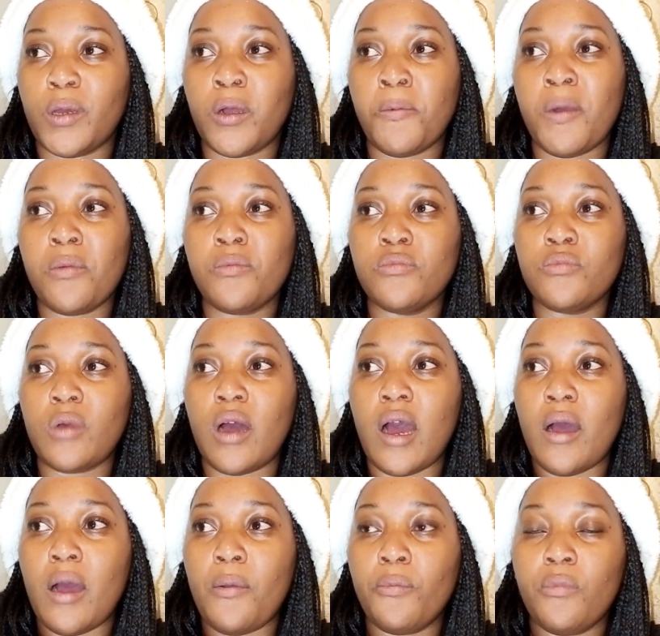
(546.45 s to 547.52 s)

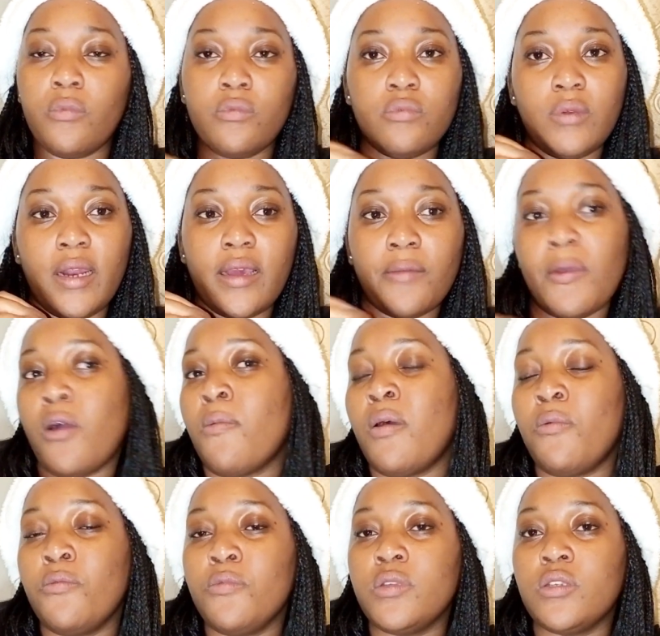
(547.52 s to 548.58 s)
like when
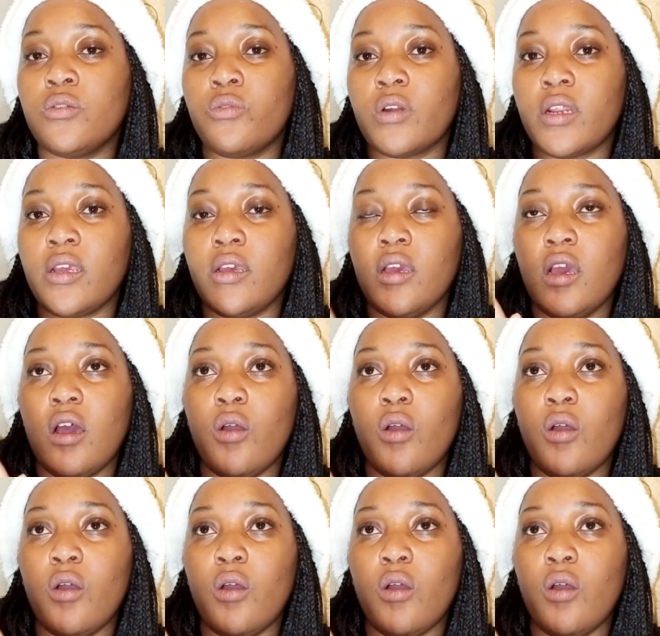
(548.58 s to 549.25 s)
mom with Zori,